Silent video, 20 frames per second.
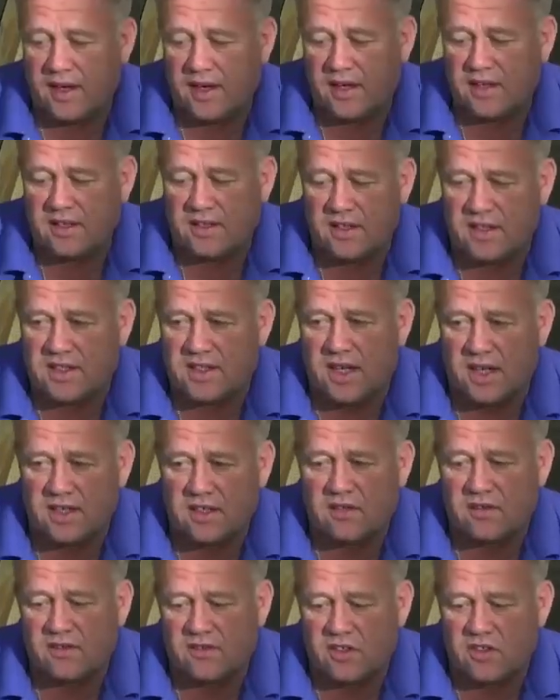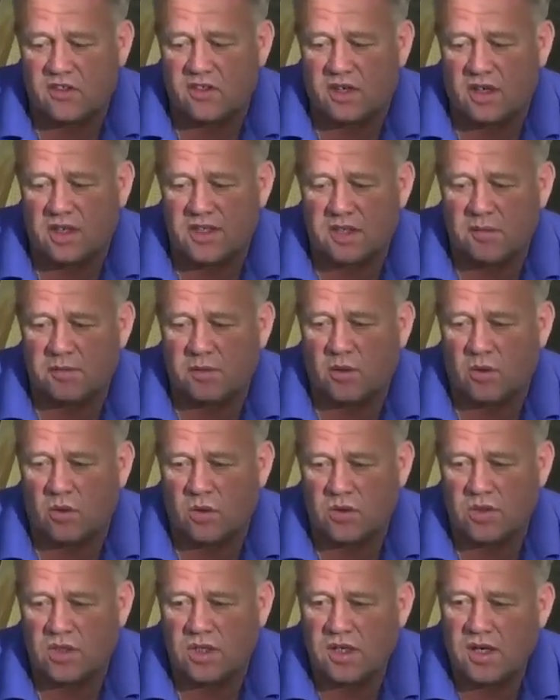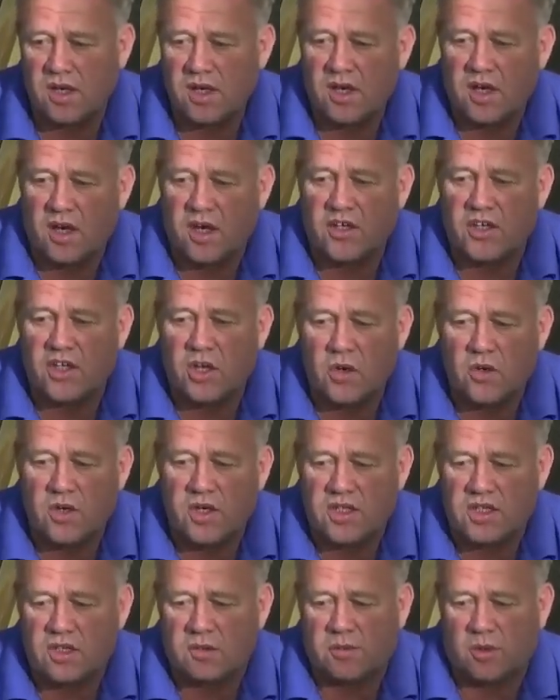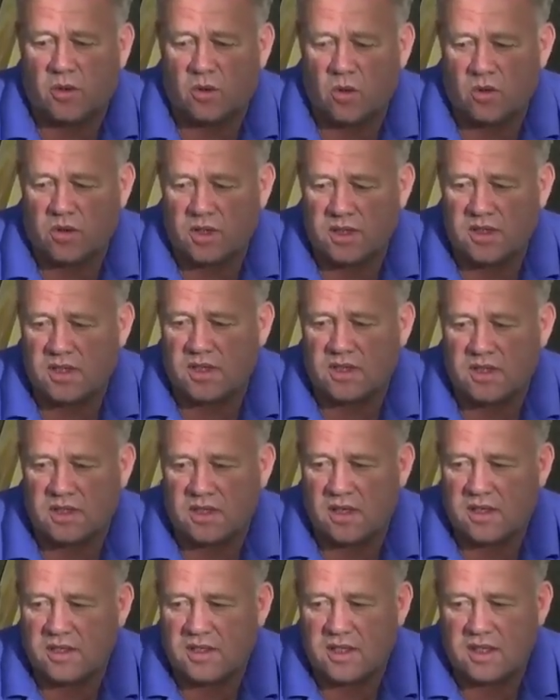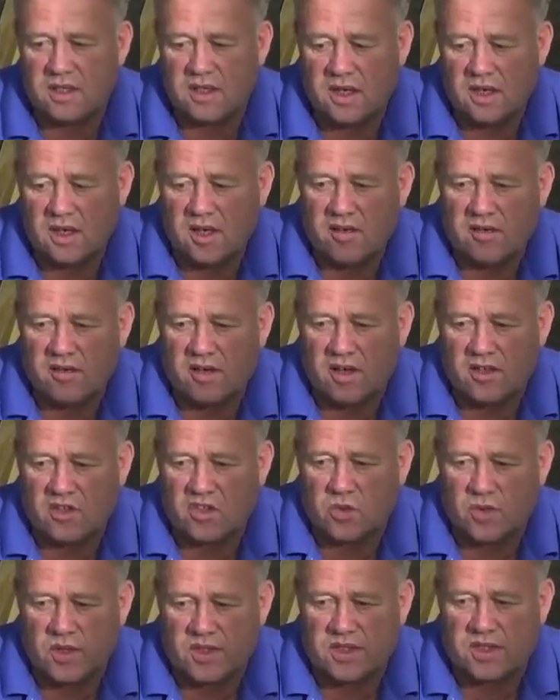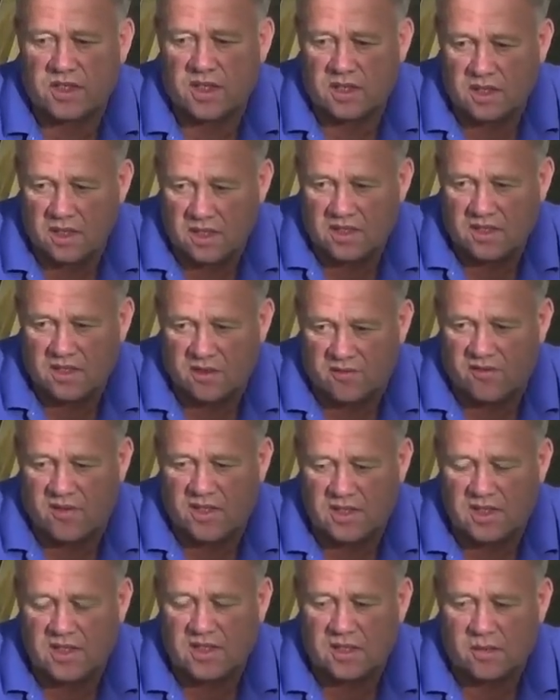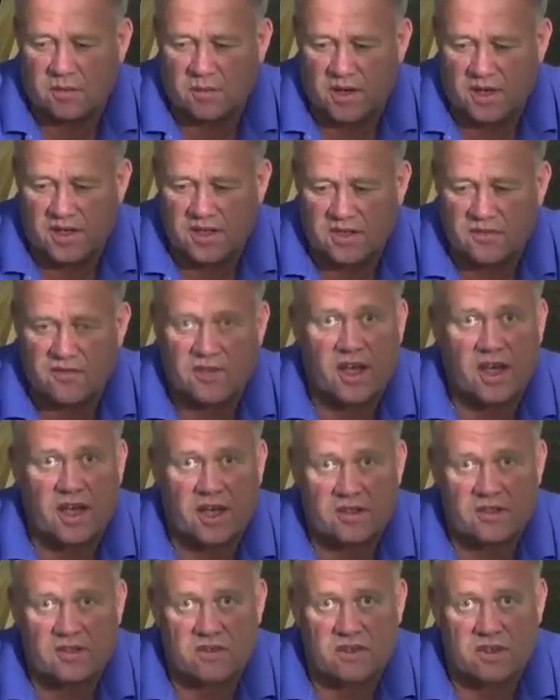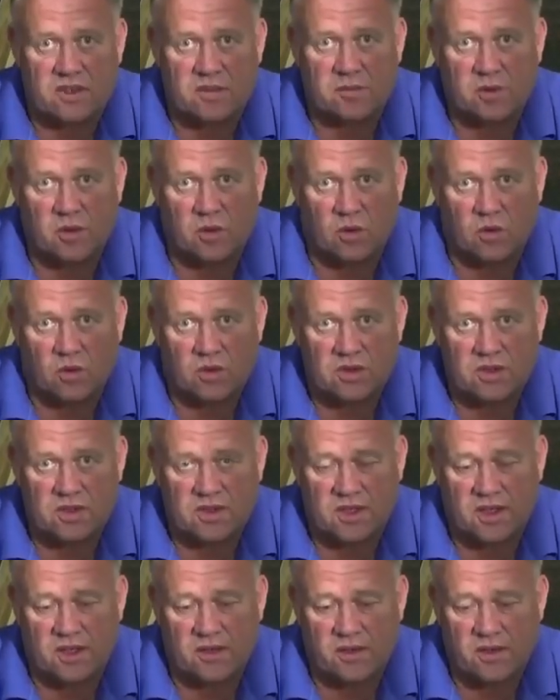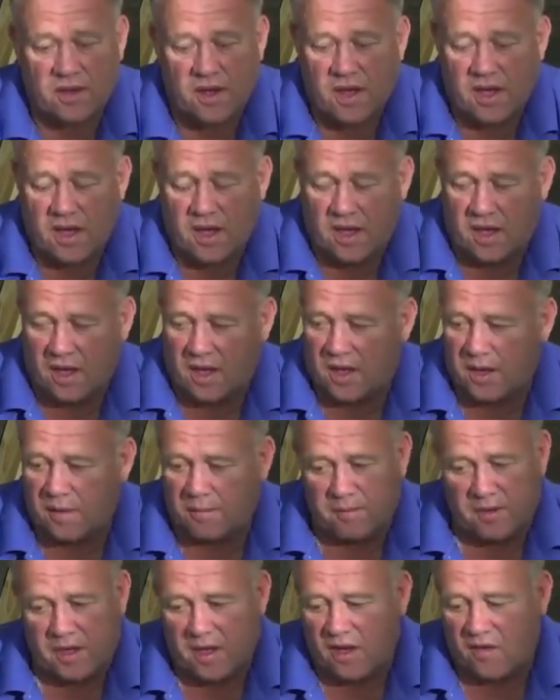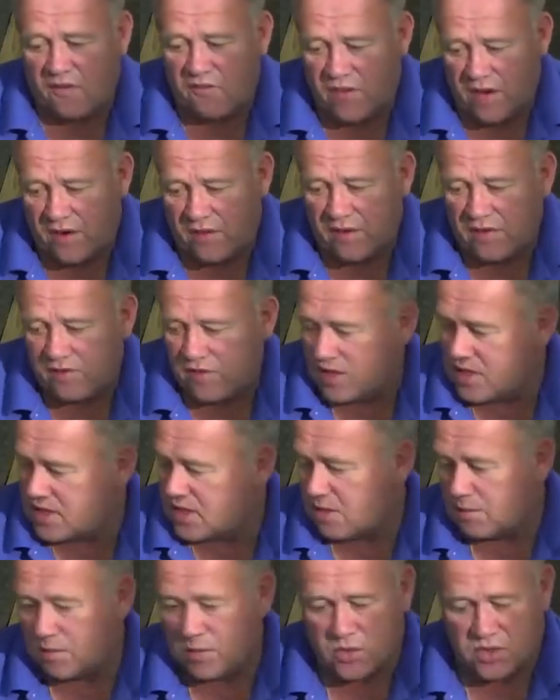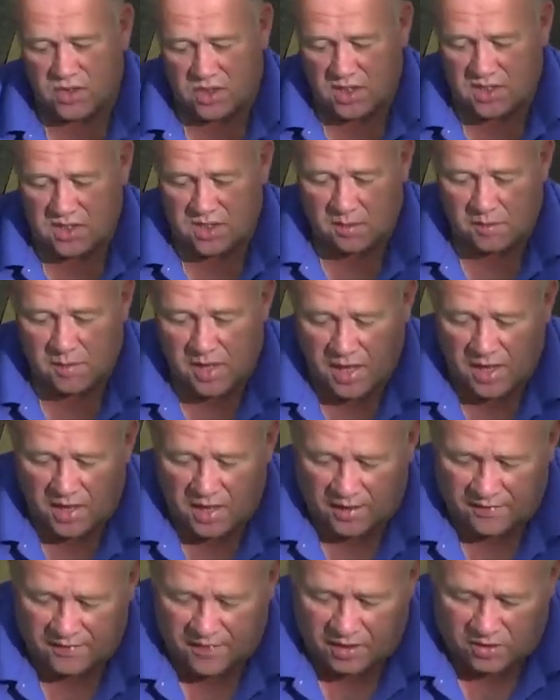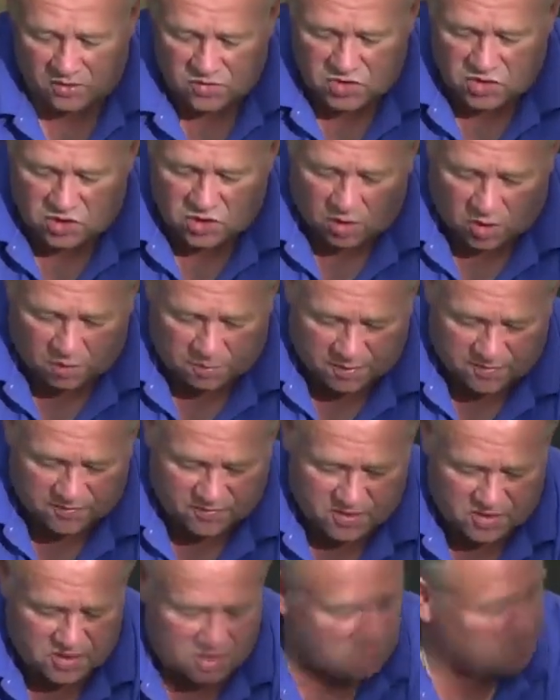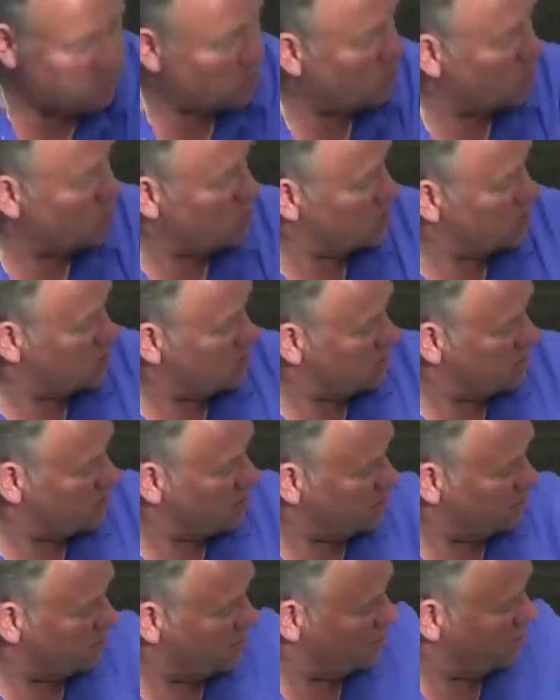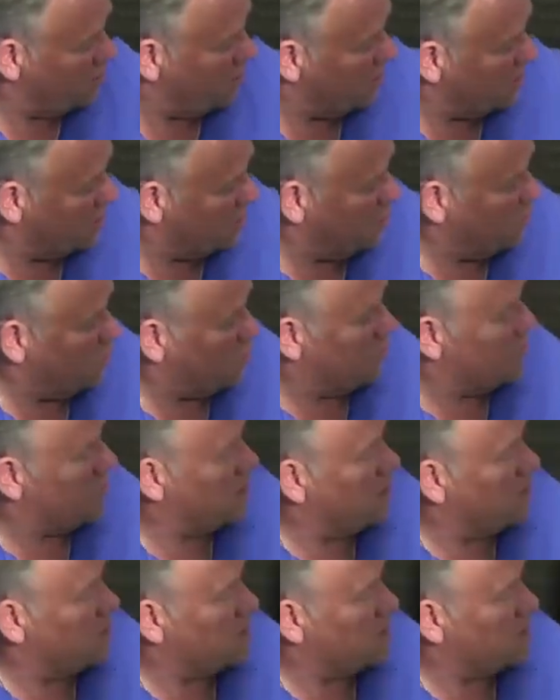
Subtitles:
then in the centre of the tri-support a uni-support is inserted and twisted to fit into place for extra support. So a very simple system. And then on top of the supports, on top of the tri-support and the